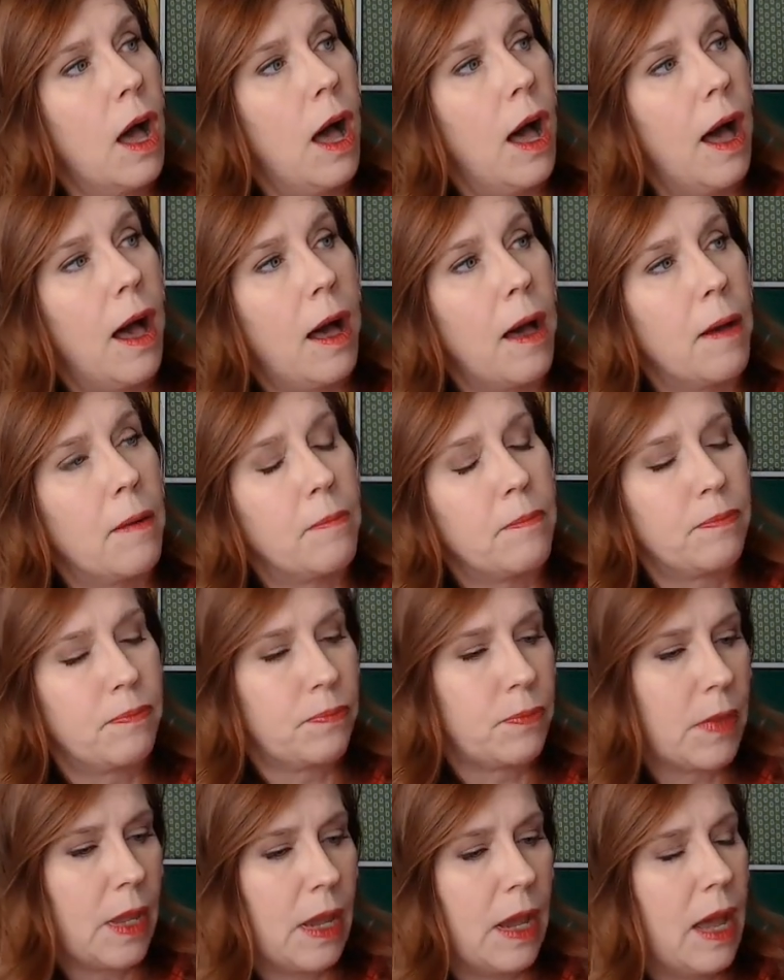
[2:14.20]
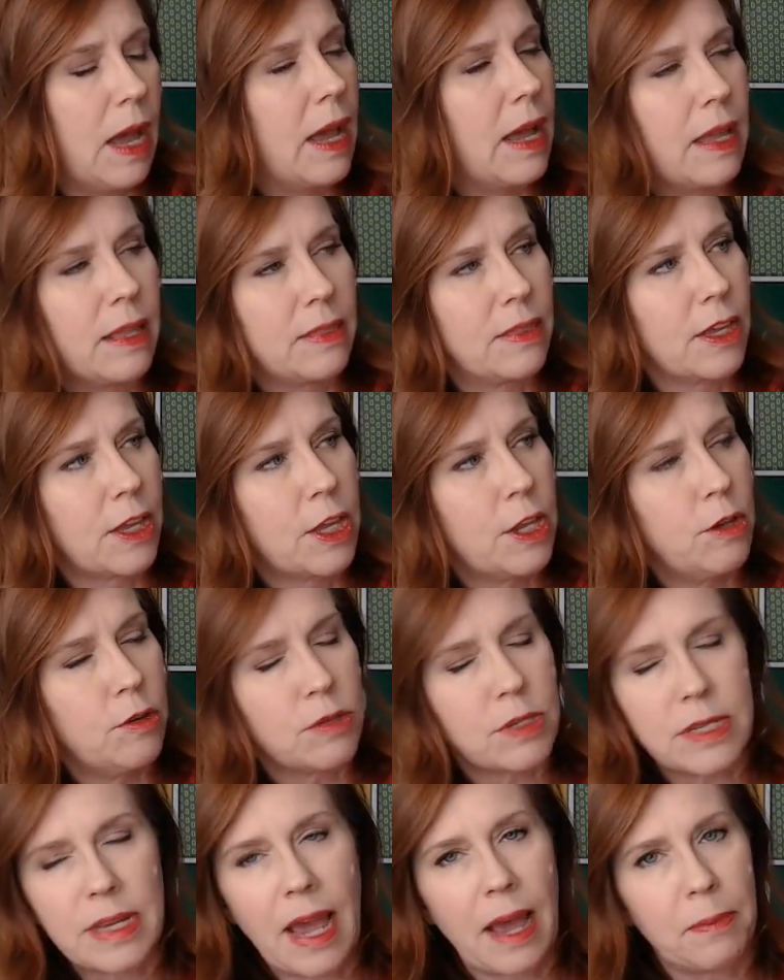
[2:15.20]
Um, uh, the
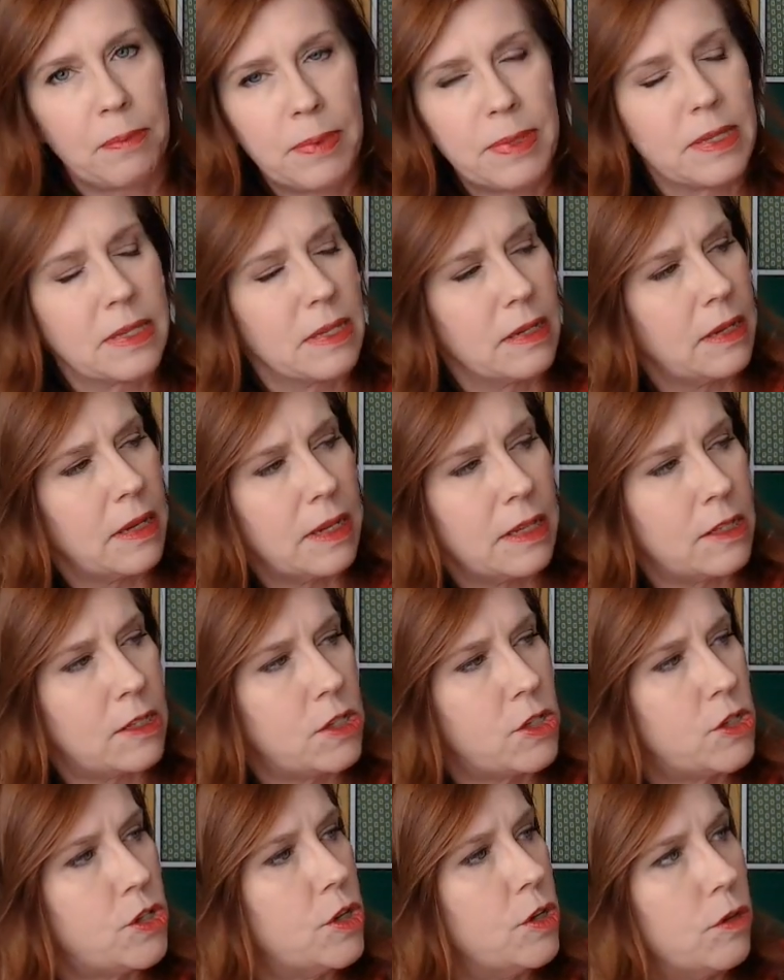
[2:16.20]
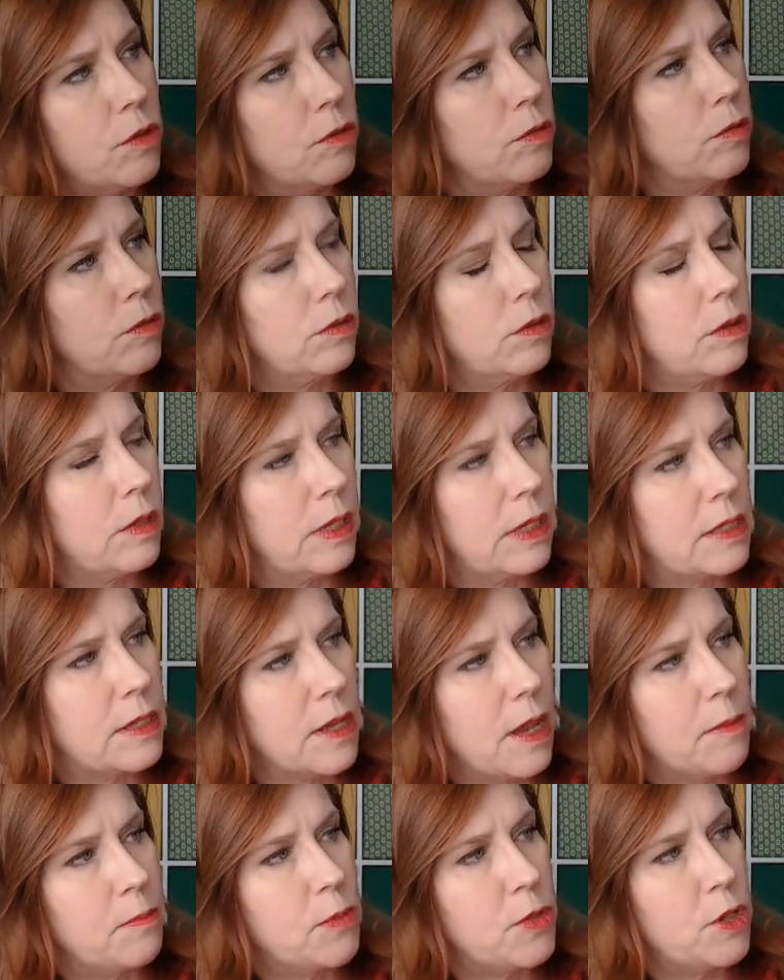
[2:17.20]
Q-snap isn't, it's too, it's
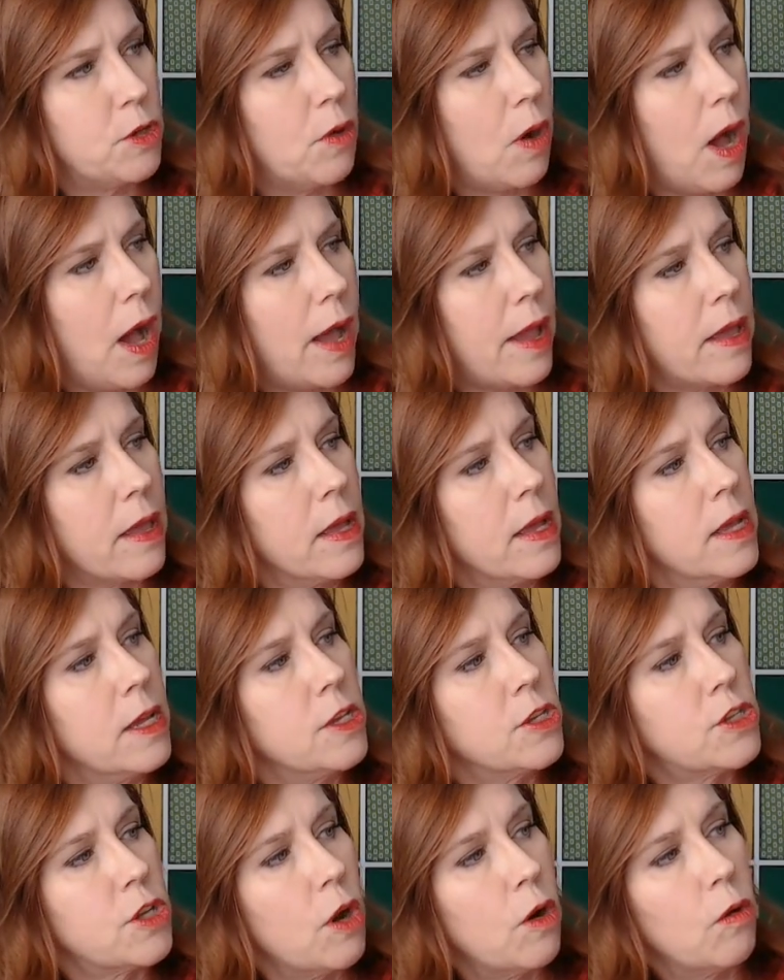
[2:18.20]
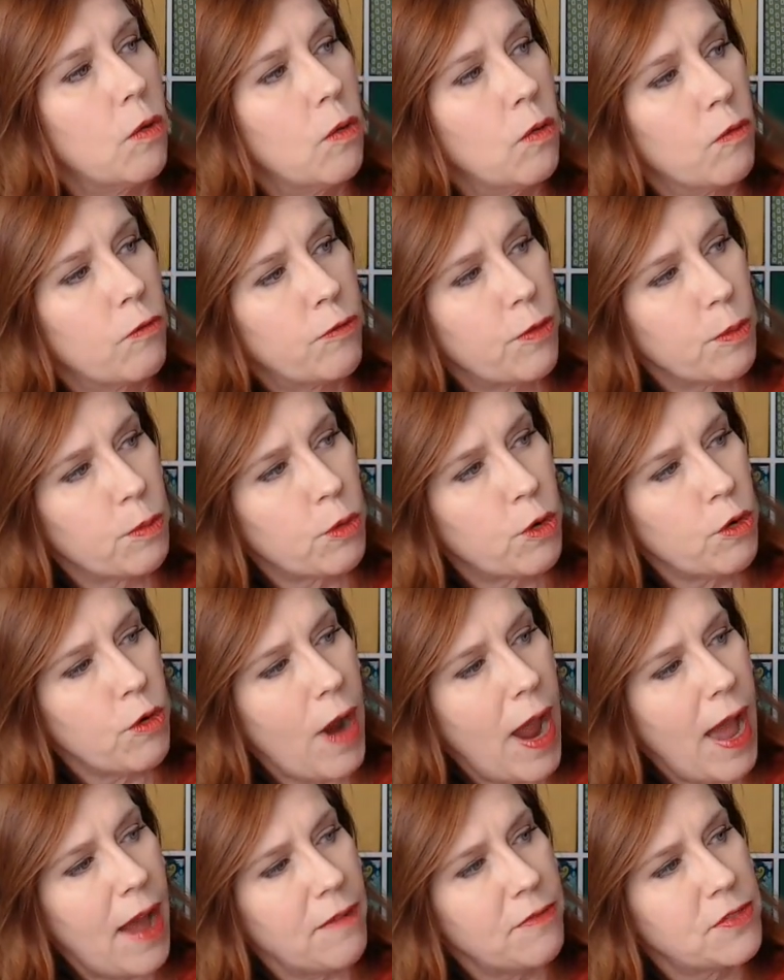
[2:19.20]
up too high. So from
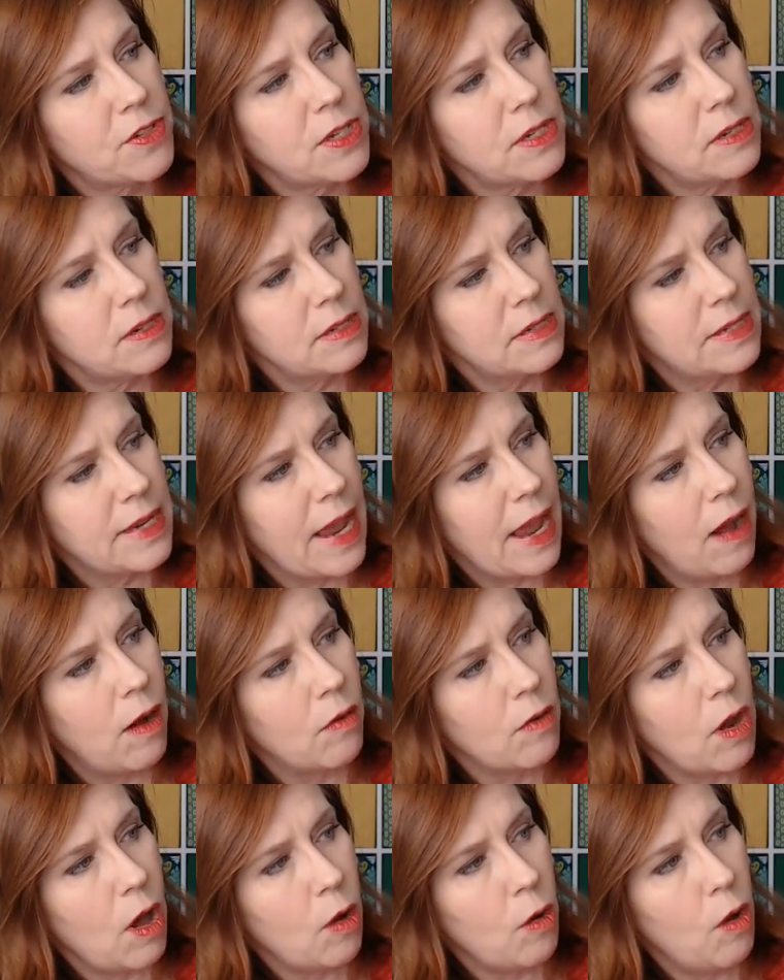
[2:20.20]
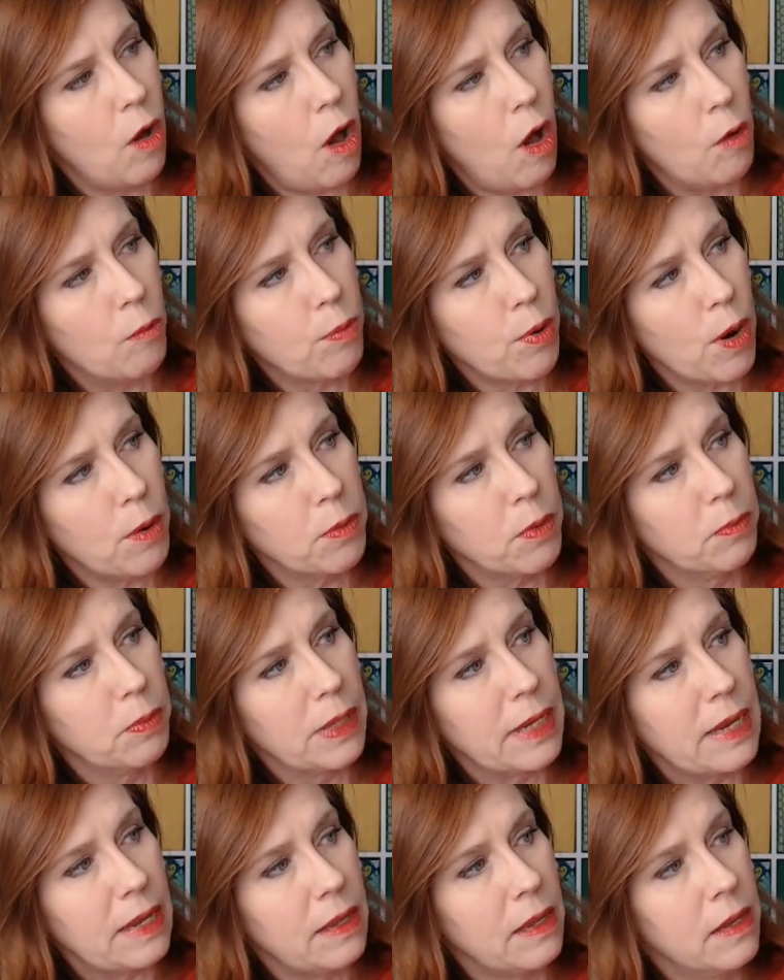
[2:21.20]
craft down, I'll, I'll
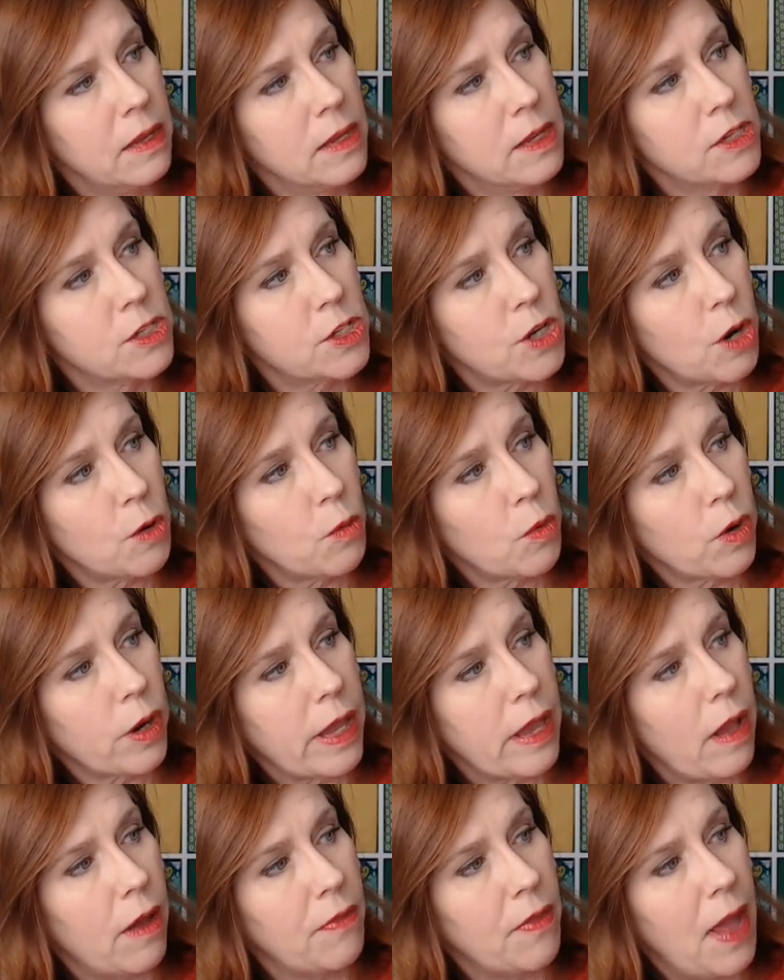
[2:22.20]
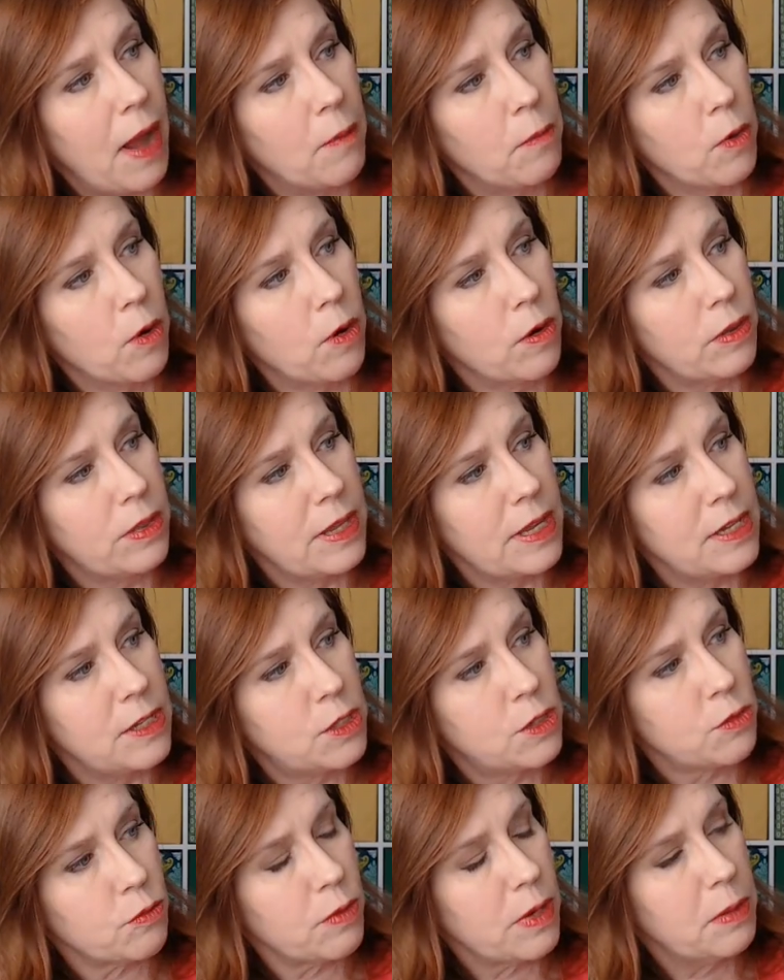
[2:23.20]
probably start working on that word, these
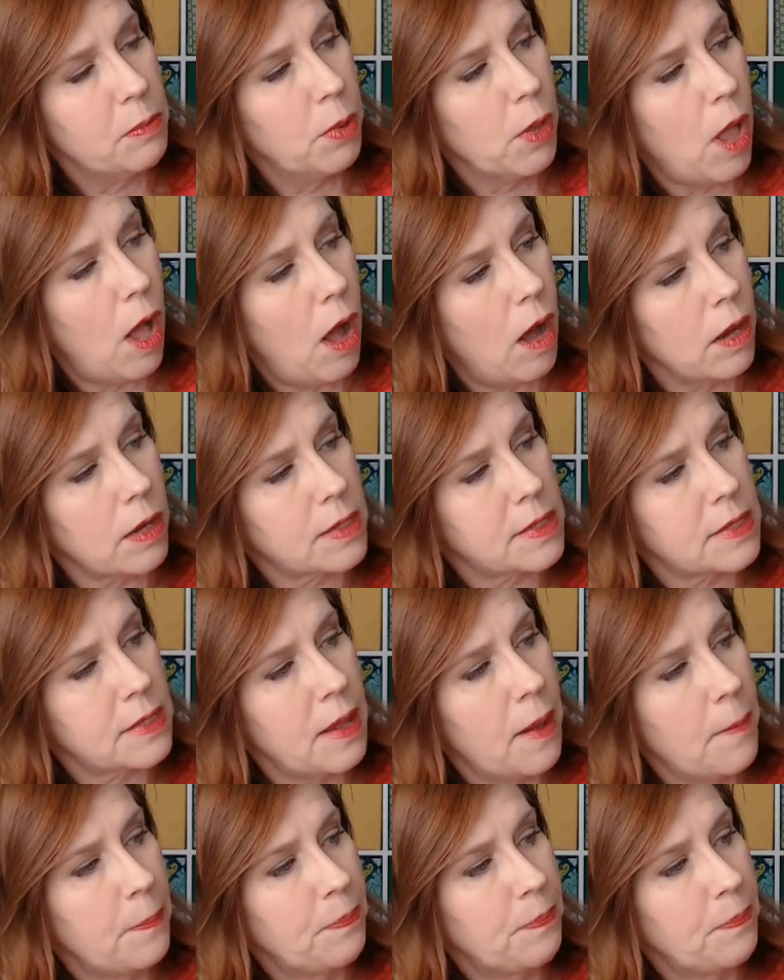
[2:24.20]
three blocks,